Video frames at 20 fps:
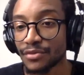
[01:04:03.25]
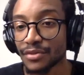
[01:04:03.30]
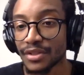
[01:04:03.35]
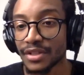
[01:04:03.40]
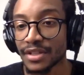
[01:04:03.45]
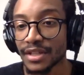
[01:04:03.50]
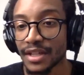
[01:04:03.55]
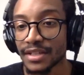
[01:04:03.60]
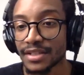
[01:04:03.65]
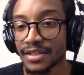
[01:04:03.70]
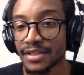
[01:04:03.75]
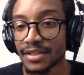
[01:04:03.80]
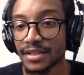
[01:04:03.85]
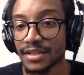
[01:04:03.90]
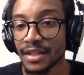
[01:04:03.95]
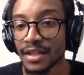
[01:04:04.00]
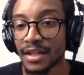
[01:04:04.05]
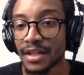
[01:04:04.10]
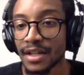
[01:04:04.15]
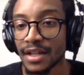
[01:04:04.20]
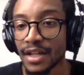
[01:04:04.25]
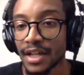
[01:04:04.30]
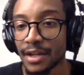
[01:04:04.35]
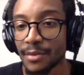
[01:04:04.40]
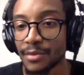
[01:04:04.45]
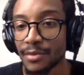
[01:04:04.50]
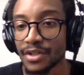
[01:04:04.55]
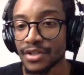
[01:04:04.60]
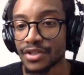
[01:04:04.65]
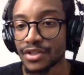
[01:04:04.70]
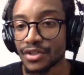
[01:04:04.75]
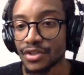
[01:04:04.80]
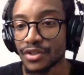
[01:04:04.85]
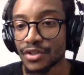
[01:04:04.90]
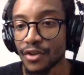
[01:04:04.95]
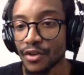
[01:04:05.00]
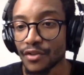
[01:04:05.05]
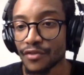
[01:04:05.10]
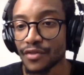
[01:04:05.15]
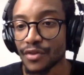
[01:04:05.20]
really nice image, good
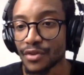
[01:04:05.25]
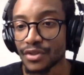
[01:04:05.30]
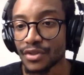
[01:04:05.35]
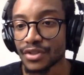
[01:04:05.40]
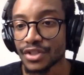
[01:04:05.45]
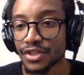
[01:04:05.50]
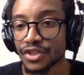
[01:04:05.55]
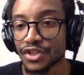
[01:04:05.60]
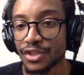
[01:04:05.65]
autofocus, and